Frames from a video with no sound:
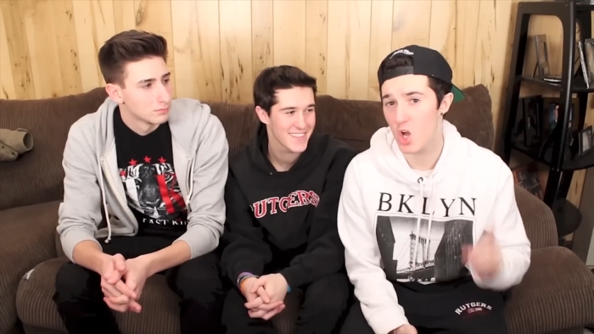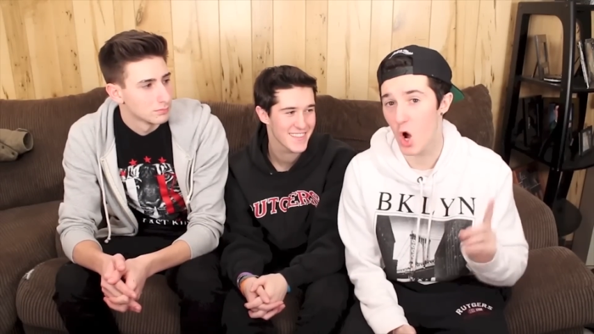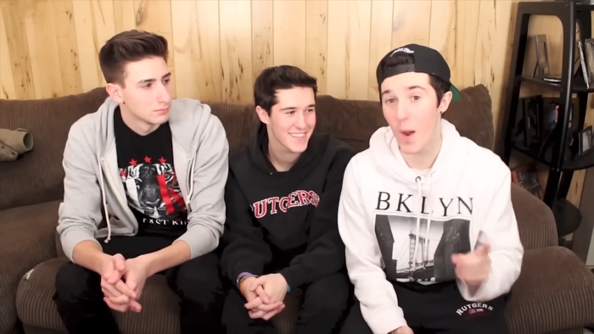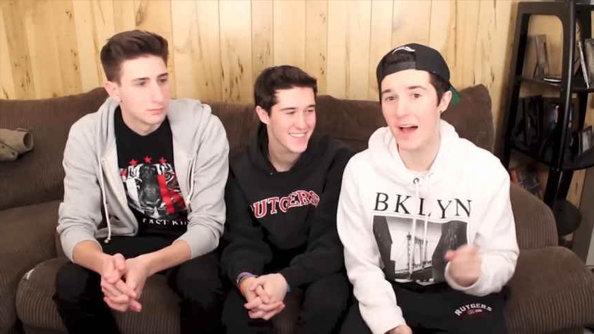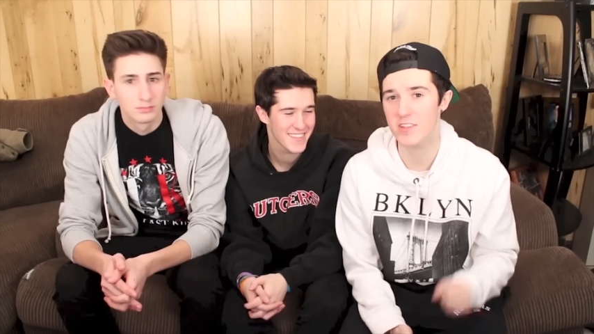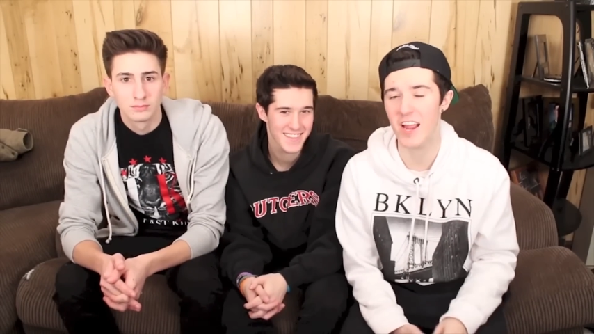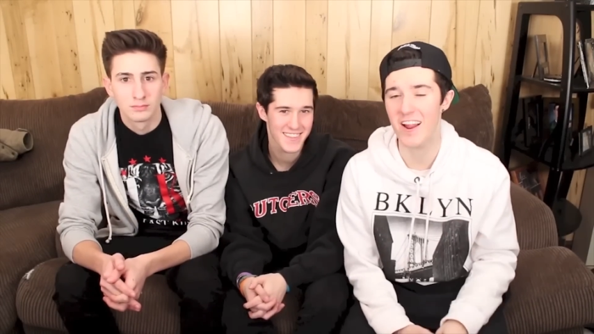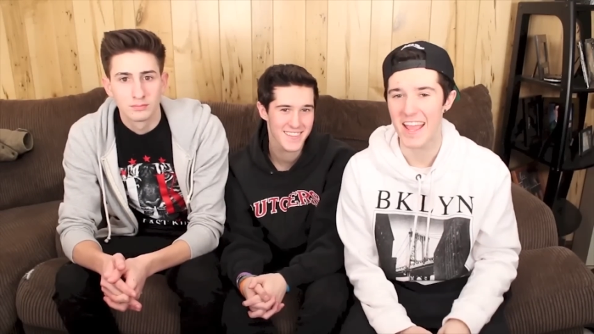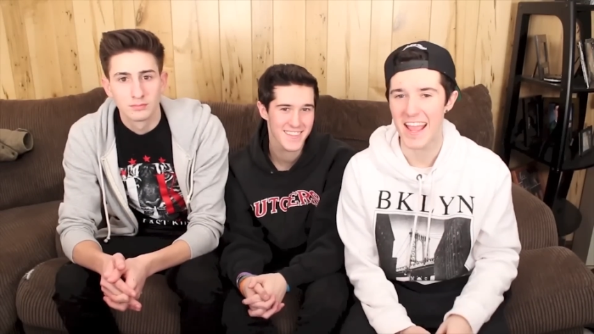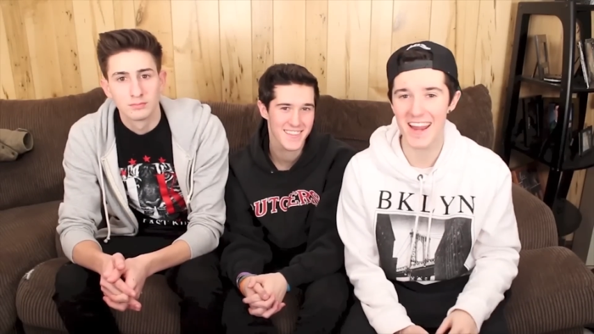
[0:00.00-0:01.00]
Speaker 1: go out
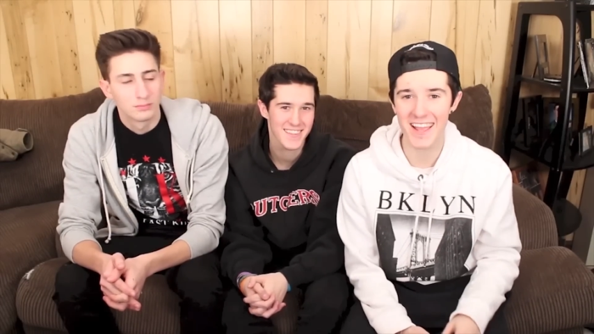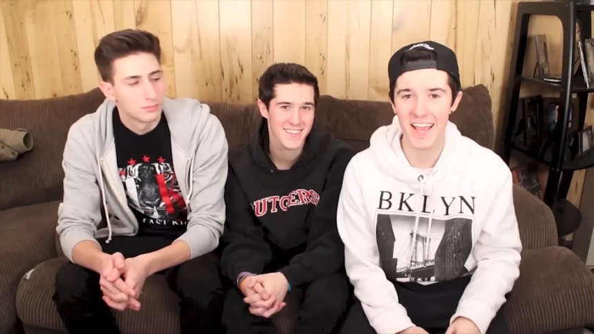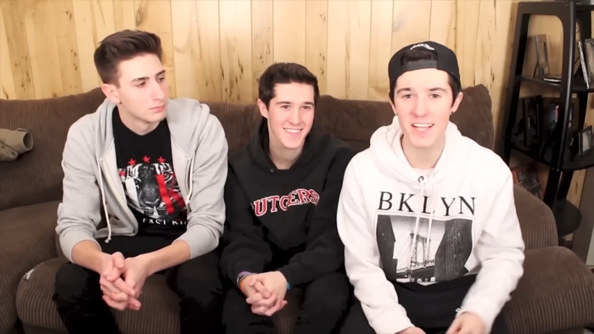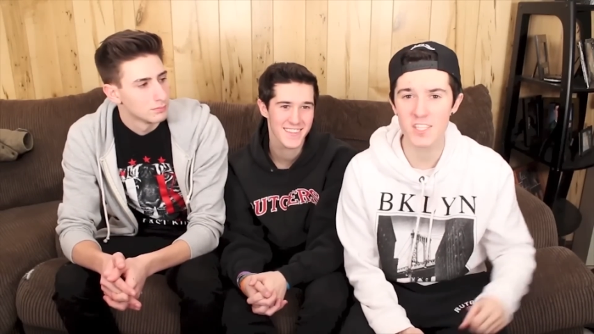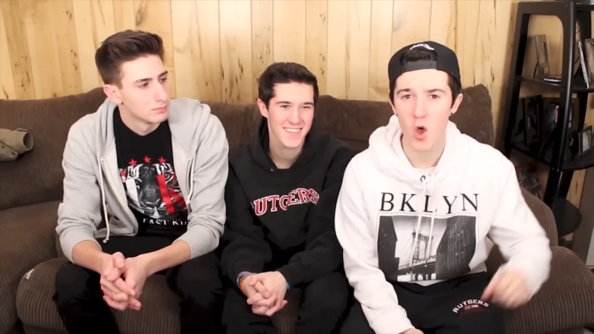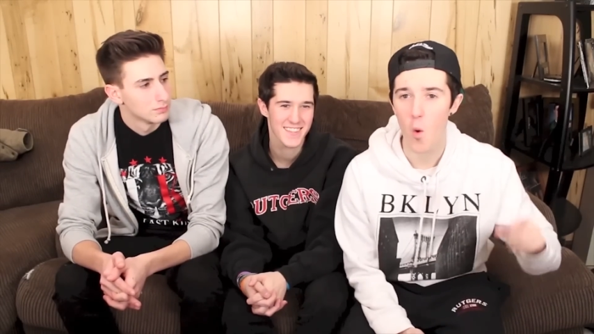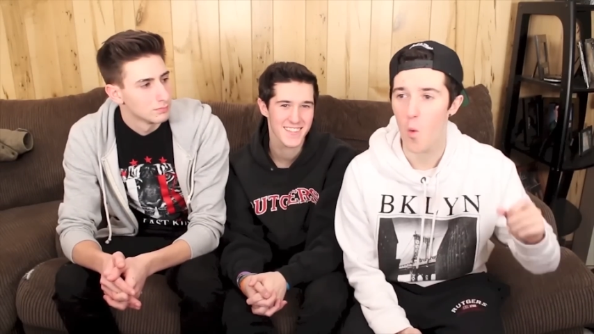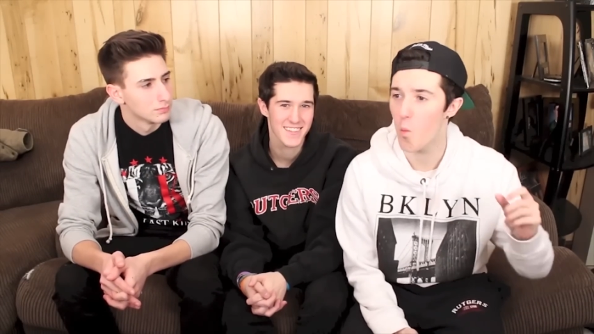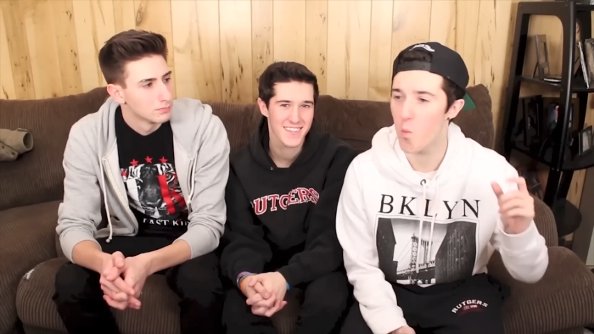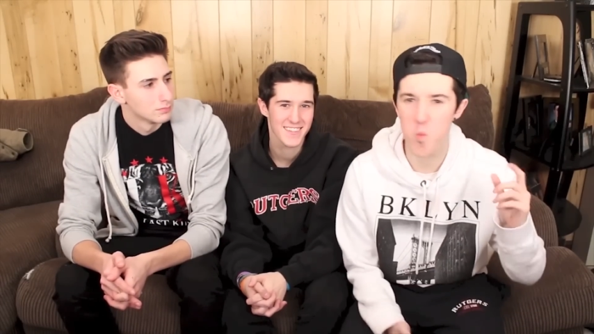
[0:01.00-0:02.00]
there, and kiss
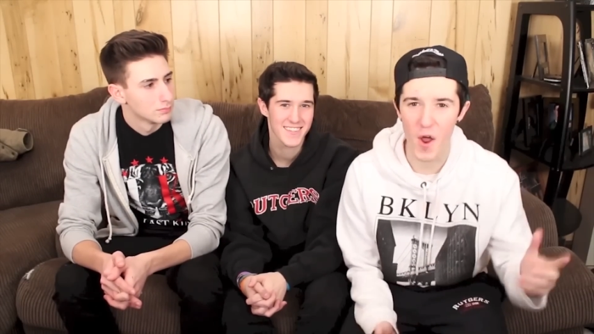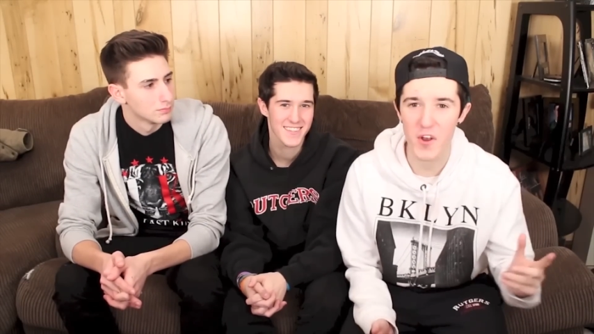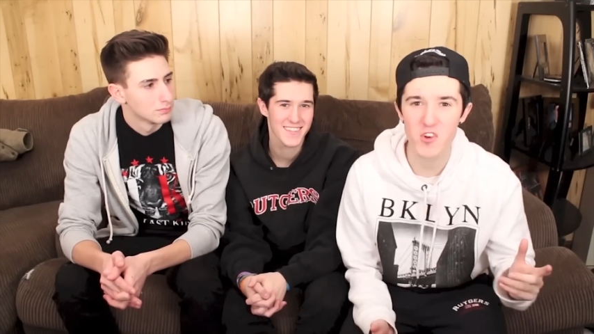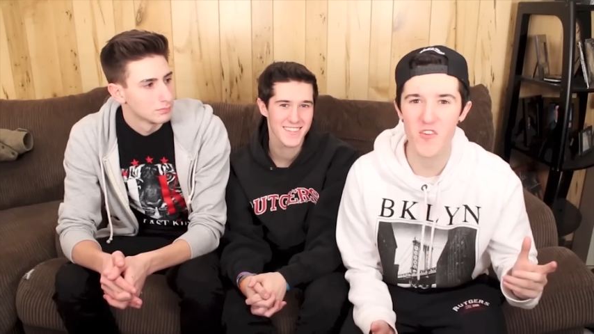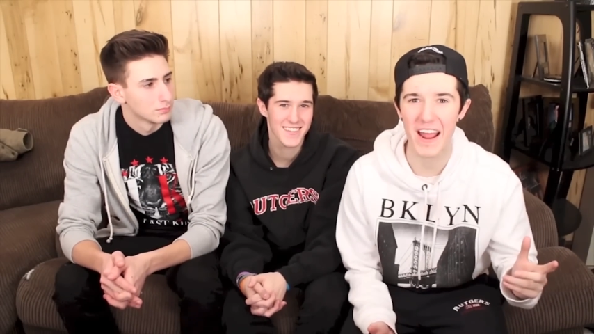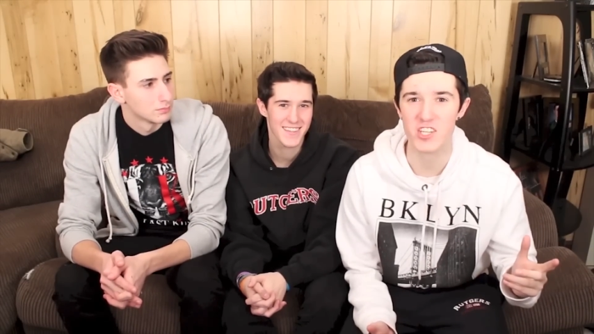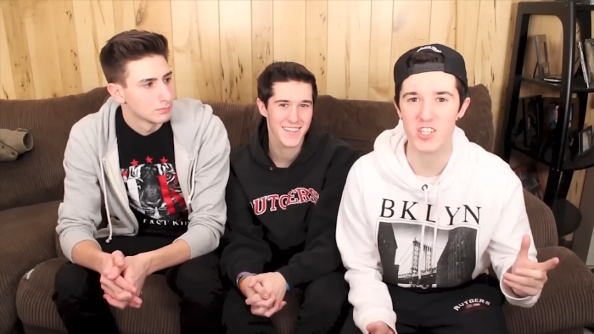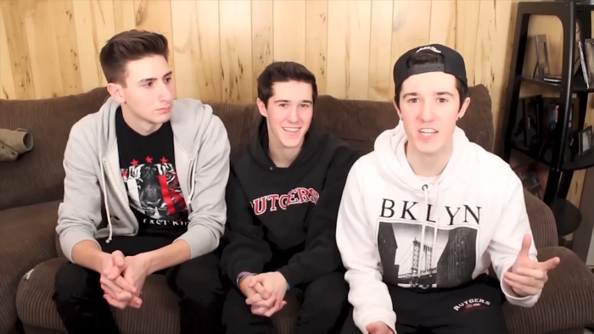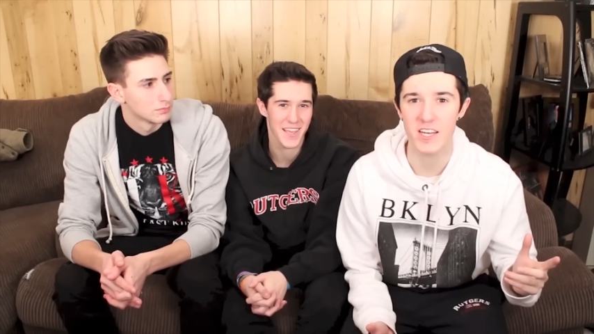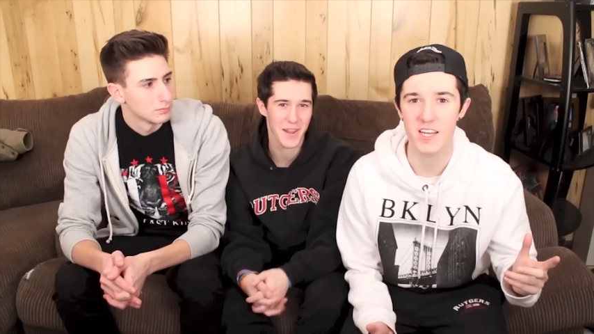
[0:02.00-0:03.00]
One
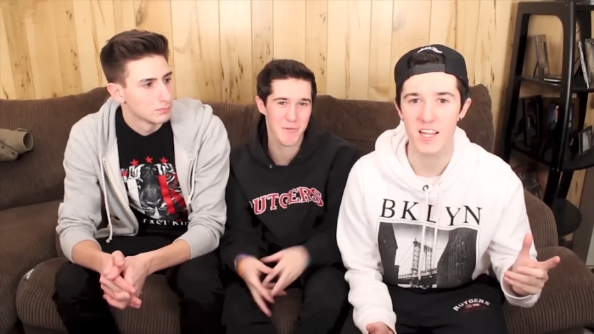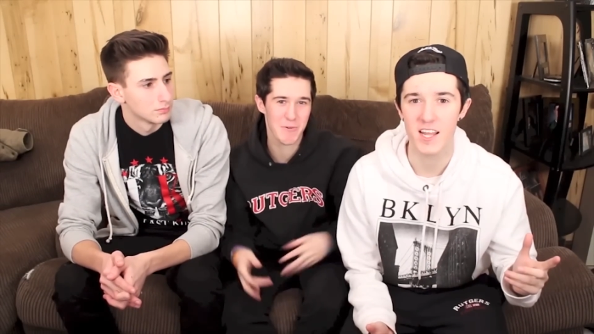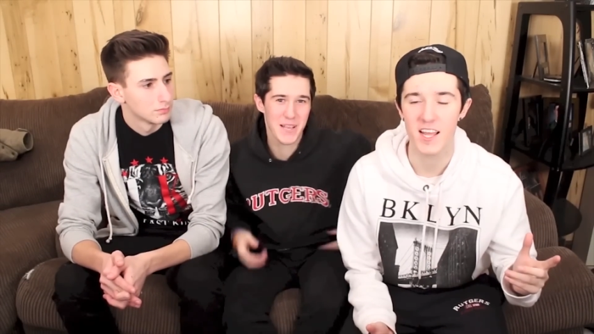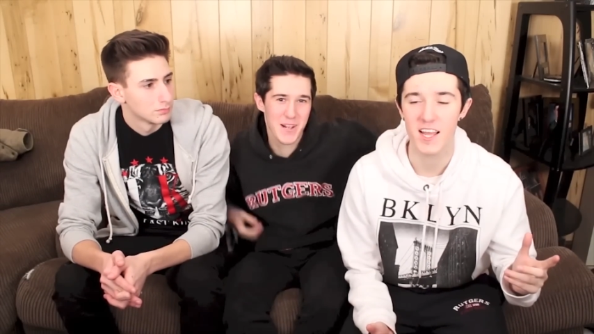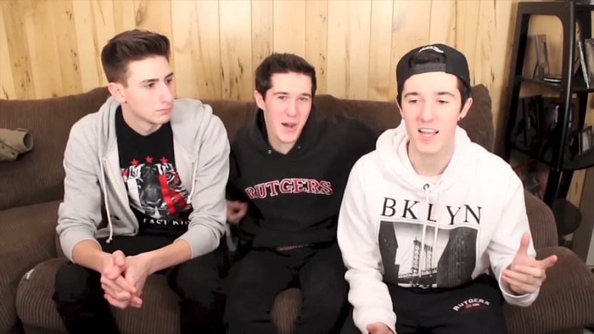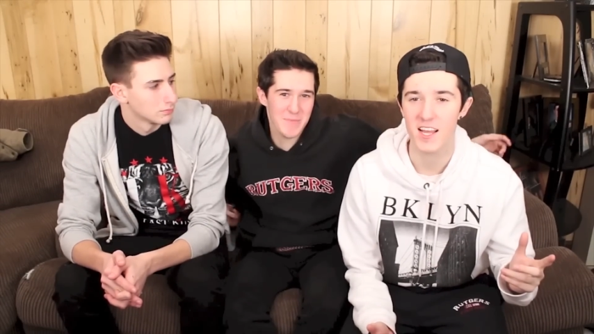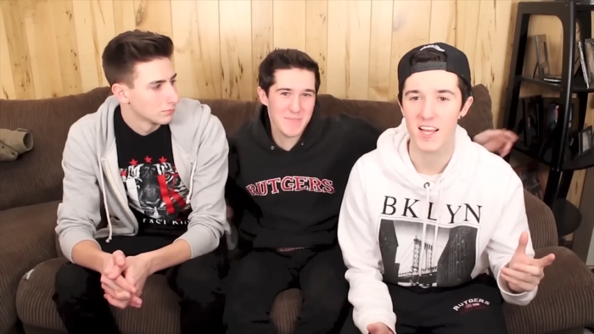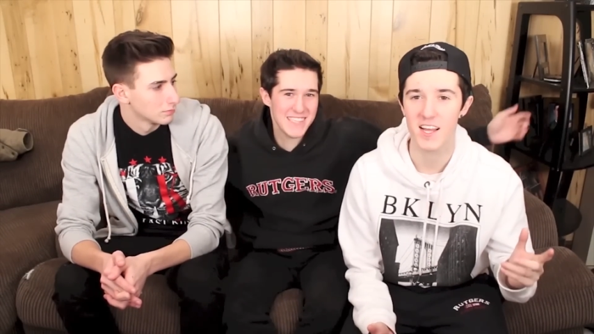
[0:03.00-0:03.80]
Direction. Here we come,